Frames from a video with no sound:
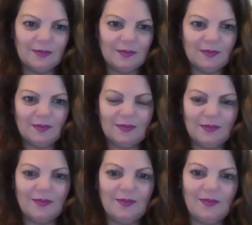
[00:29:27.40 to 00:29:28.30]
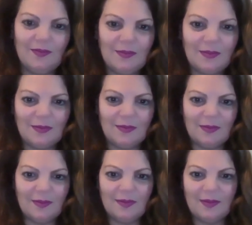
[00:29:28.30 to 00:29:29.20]

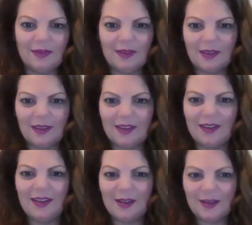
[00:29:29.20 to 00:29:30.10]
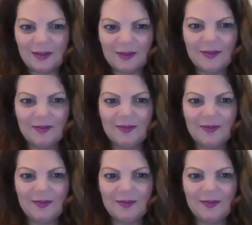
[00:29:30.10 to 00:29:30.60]
(silent)